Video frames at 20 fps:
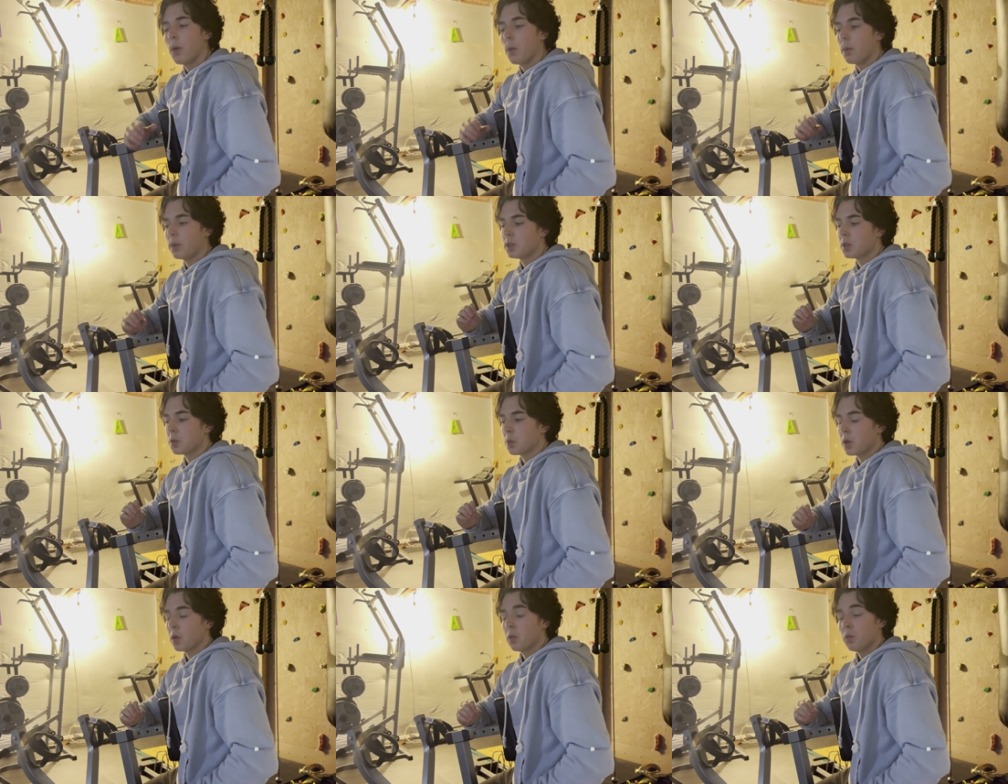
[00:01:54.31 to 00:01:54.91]
which
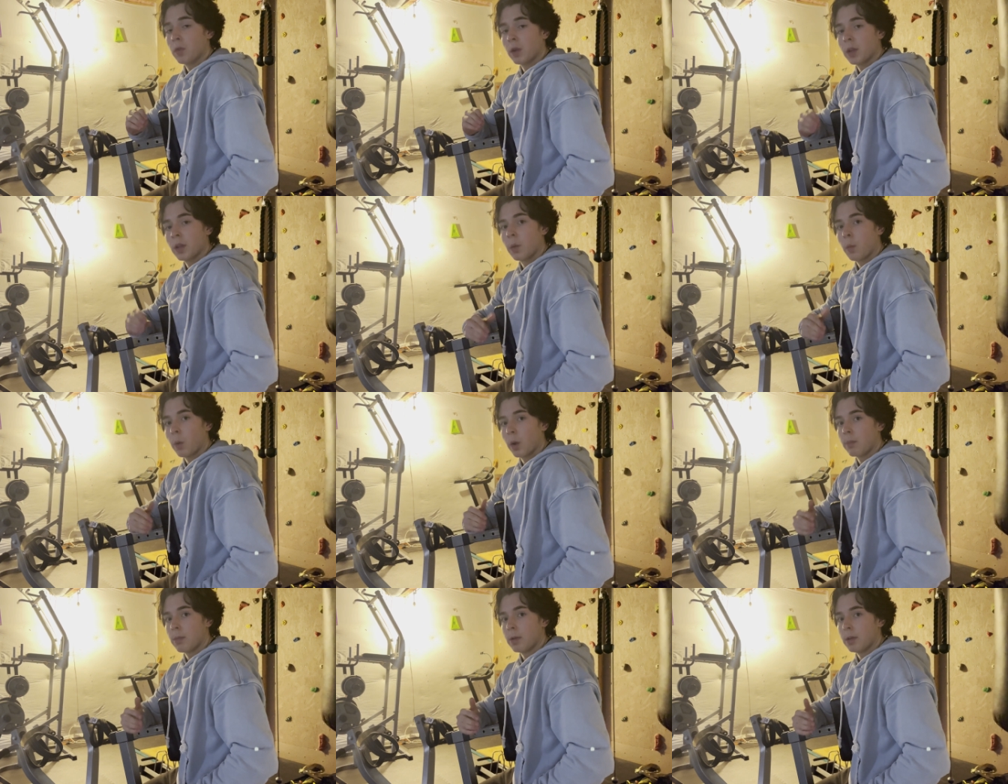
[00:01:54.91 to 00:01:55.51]
is what you really
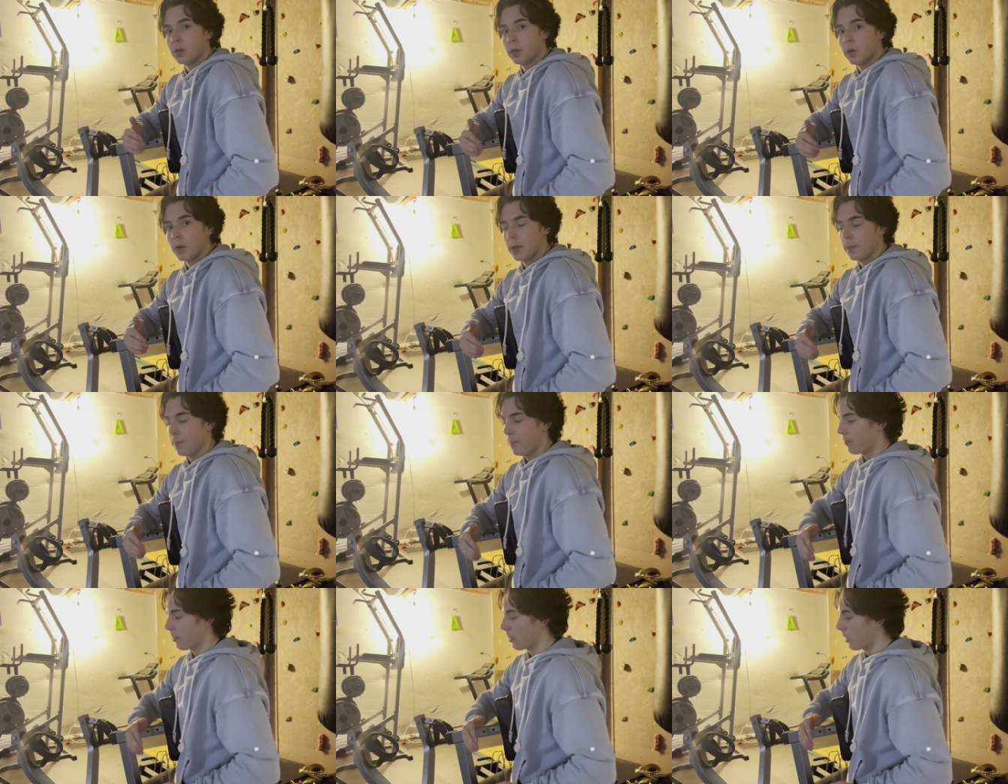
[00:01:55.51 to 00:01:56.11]
want to be doing.
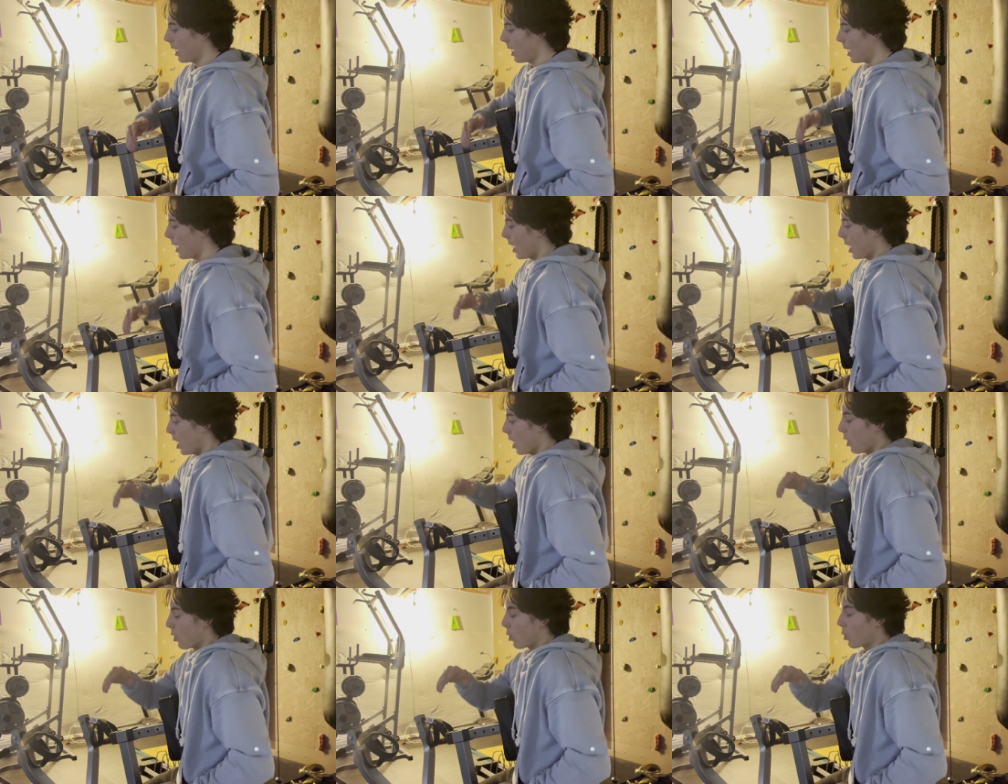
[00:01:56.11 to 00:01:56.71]

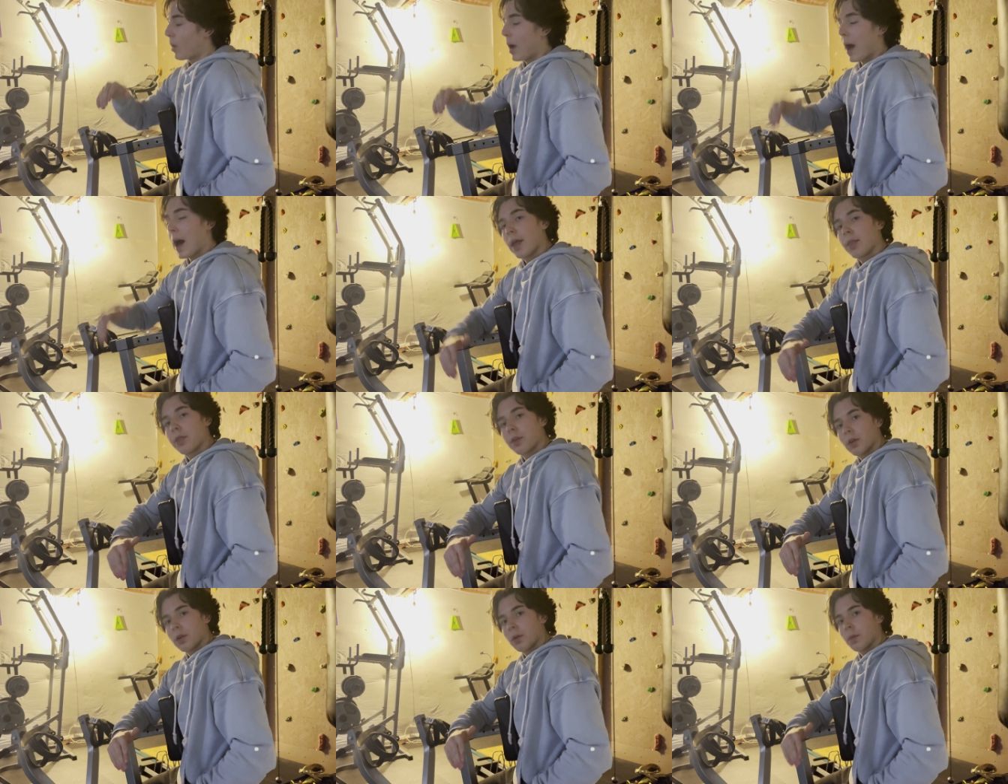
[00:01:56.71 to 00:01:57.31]

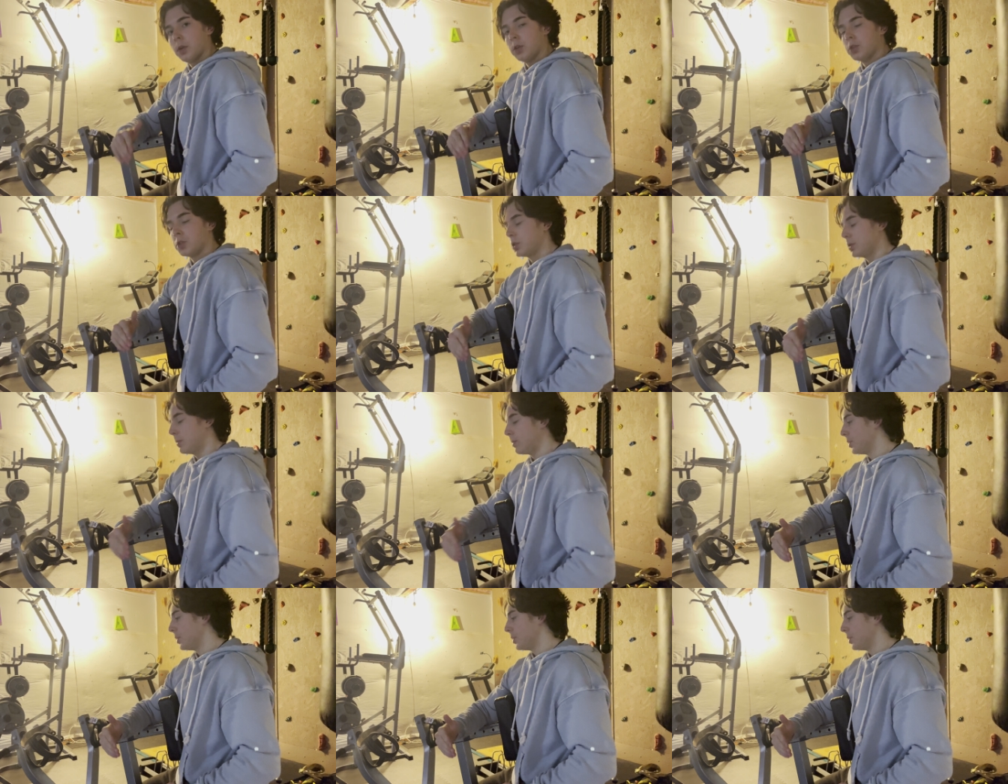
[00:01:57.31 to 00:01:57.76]
Rather, what you should be